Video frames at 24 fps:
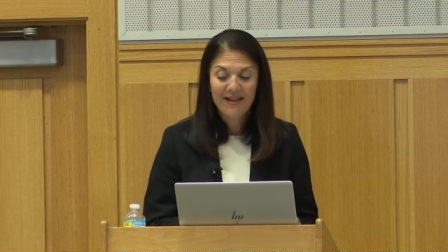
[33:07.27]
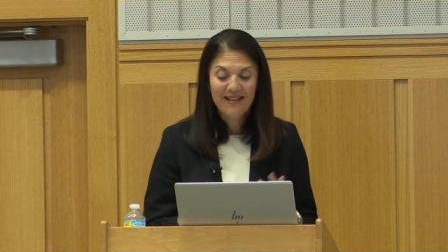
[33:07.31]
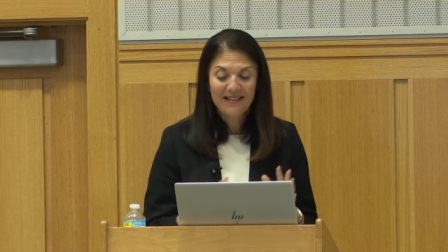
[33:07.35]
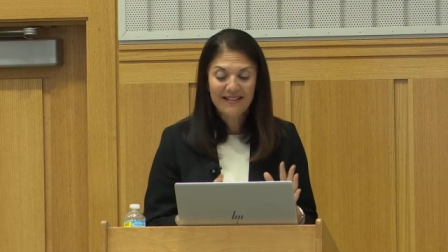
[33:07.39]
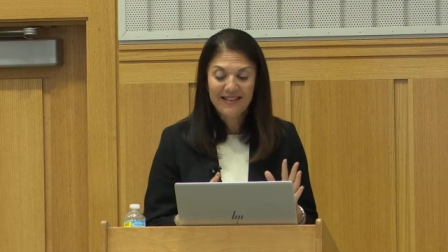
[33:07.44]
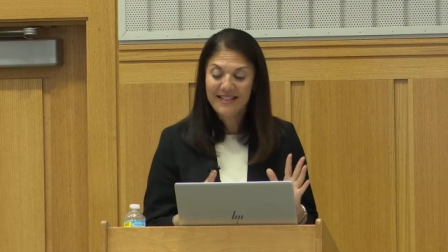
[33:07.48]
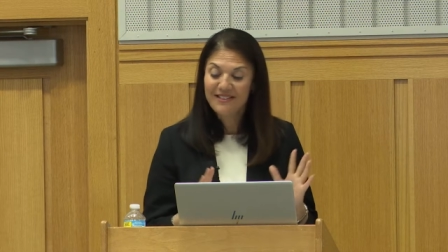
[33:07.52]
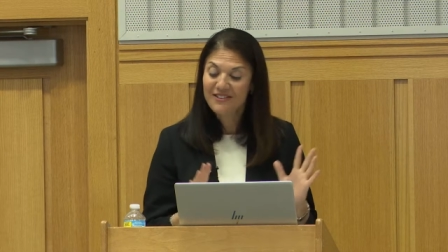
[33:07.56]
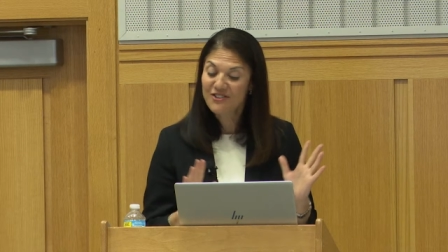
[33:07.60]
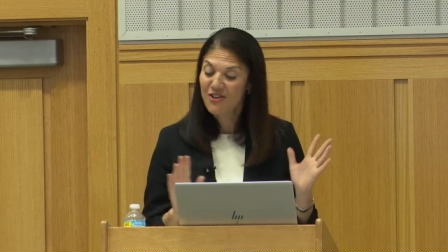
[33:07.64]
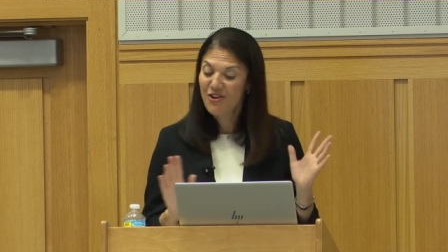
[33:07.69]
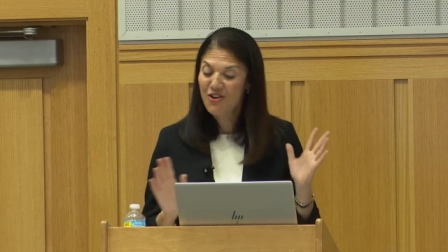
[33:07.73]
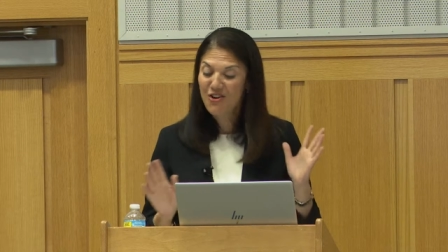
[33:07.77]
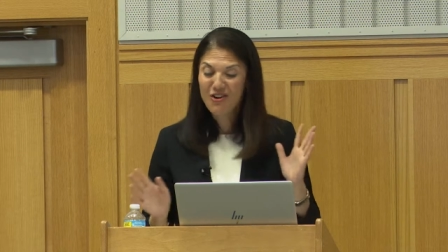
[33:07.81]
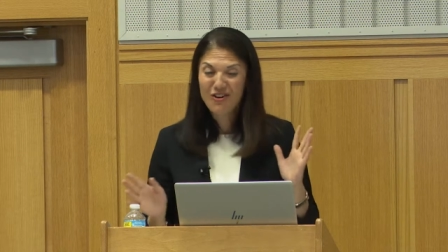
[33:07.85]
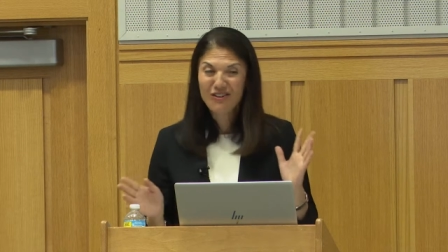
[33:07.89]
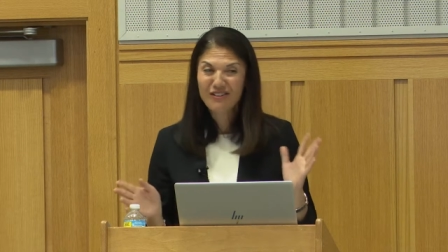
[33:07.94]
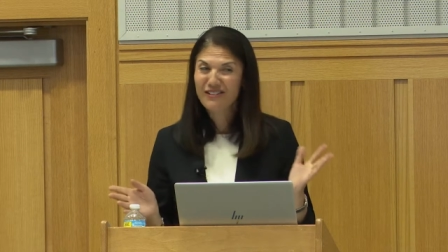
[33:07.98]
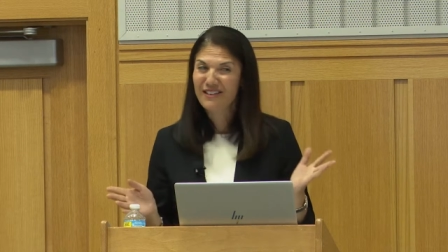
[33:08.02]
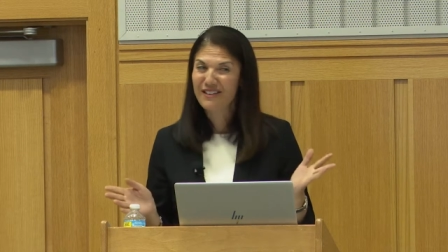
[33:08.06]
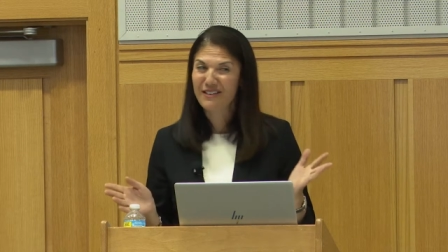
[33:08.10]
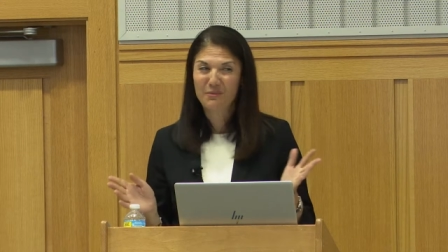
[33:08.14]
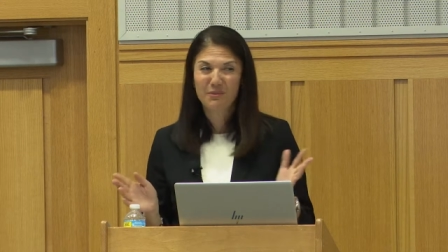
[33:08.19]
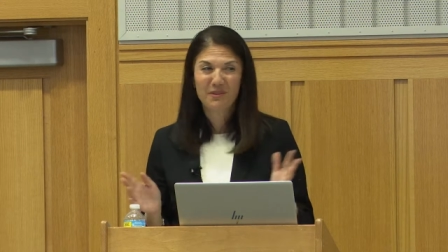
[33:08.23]
That's
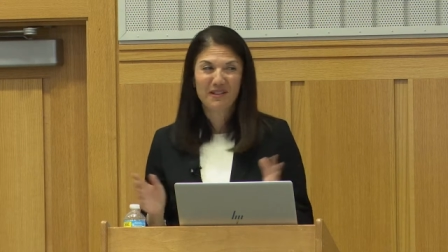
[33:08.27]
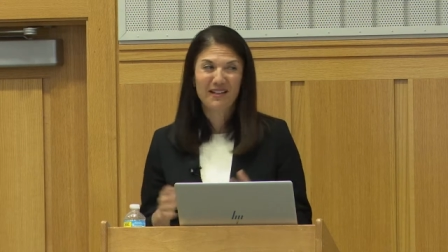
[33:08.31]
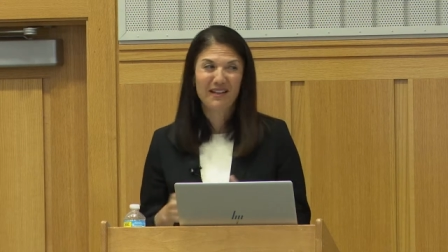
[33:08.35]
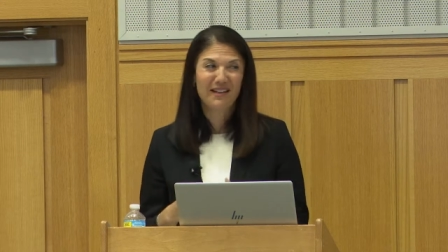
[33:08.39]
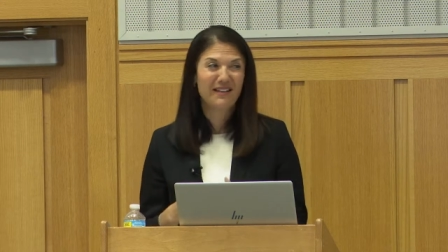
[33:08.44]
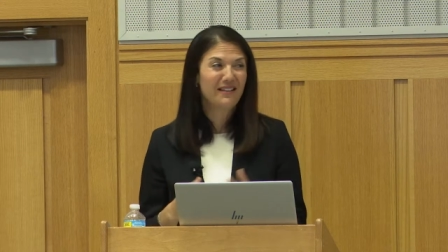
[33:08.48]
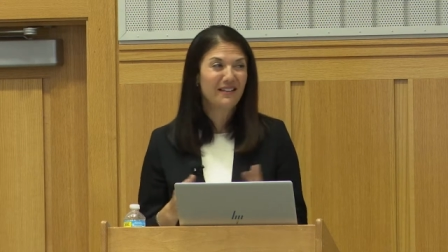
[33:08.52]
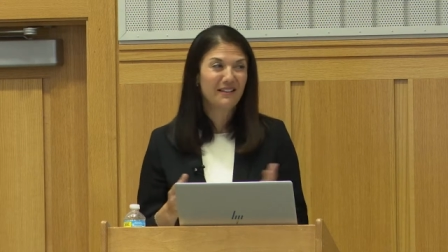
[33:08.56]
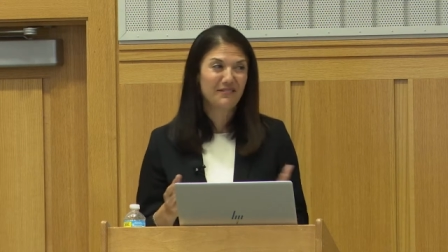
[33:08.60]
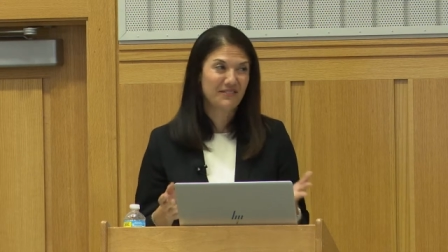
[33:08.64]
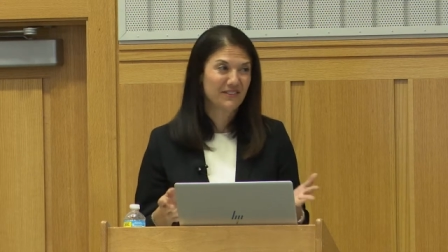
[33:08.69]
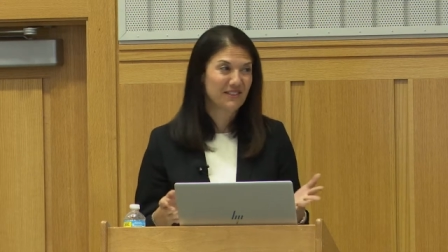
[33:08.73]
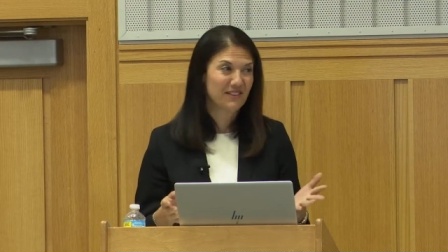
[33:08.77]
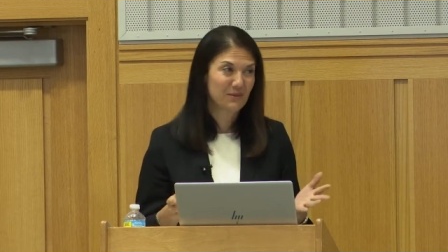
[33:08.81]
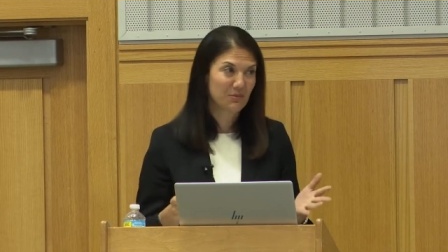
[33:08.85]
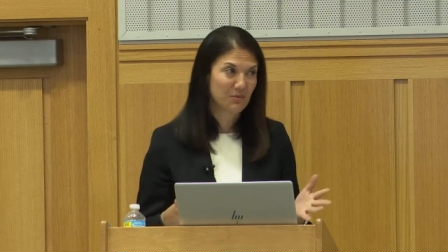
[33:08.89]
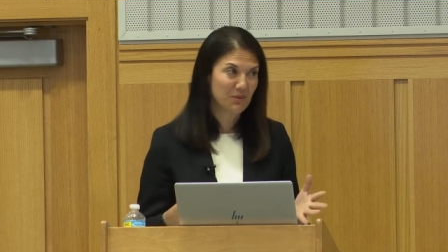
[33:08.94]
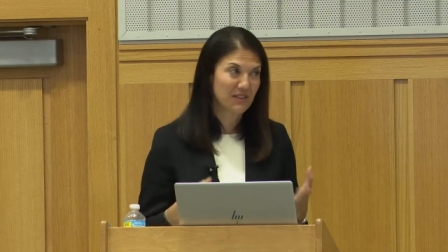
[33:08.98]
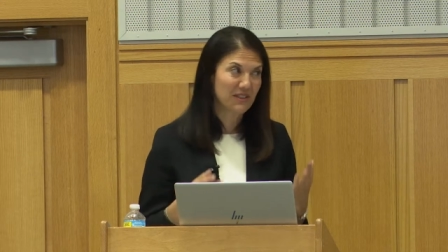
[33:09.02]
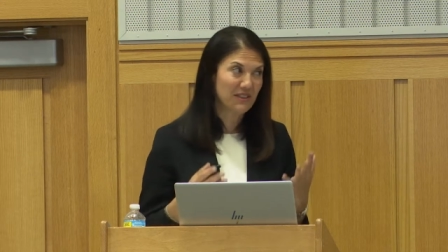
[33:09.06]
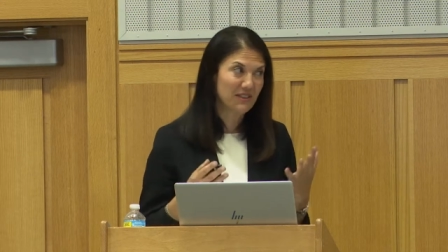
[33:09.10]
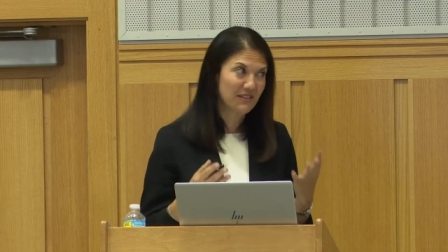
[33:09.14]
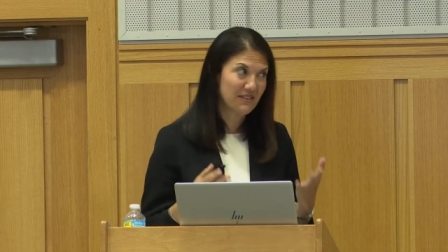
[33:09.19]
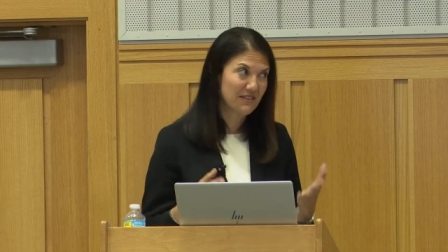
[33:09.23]
hardly what any of us
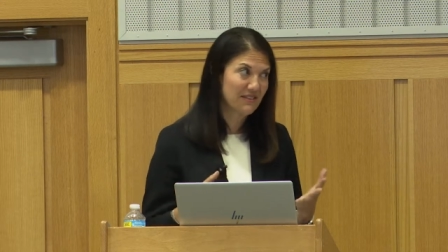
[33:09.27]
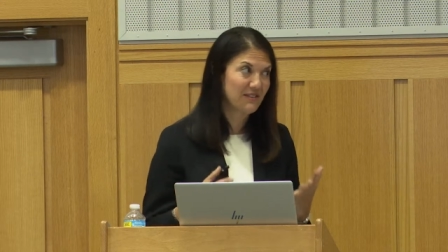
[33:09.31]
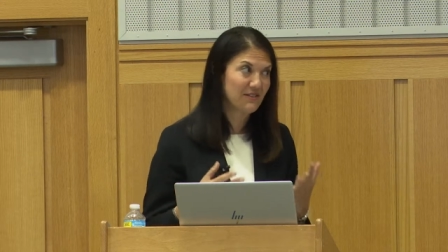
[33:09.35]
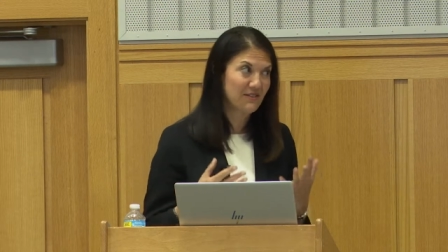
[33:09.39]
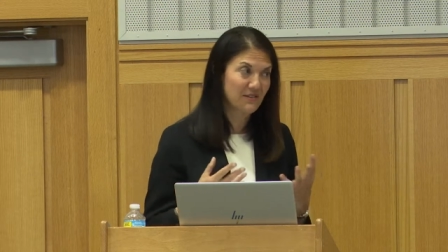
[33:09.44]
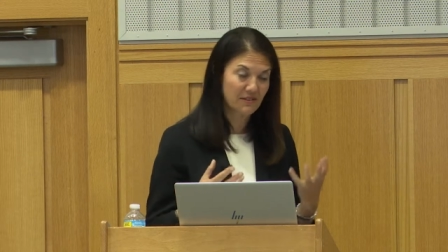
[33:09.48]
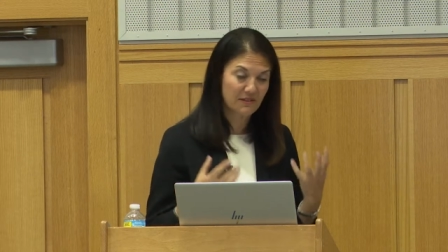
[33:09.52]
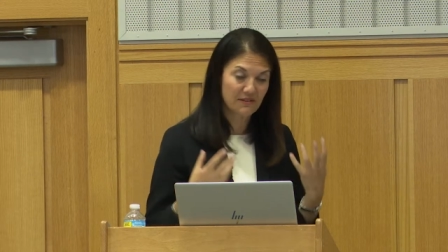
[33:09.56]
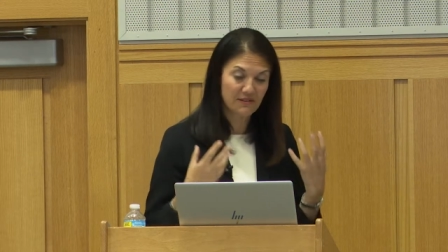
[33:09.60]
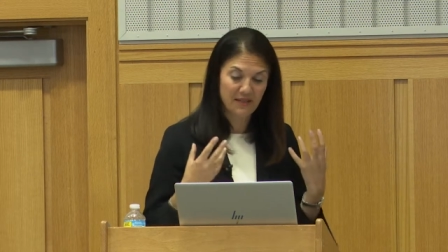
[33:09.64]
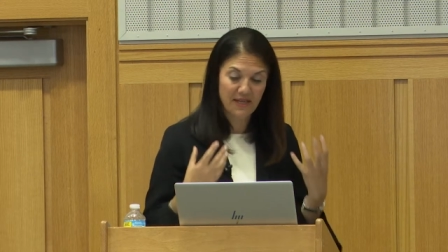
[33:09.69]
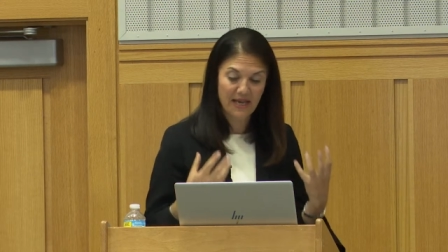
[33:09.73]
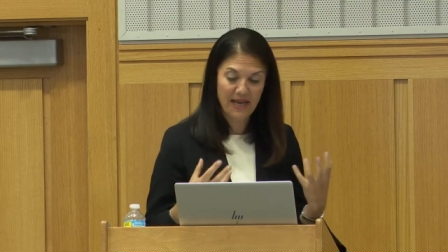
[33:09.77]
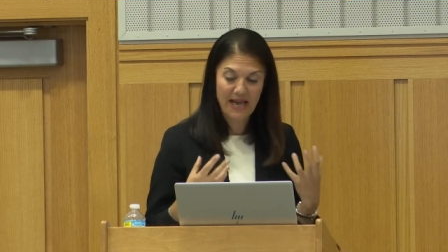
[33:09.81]
would consider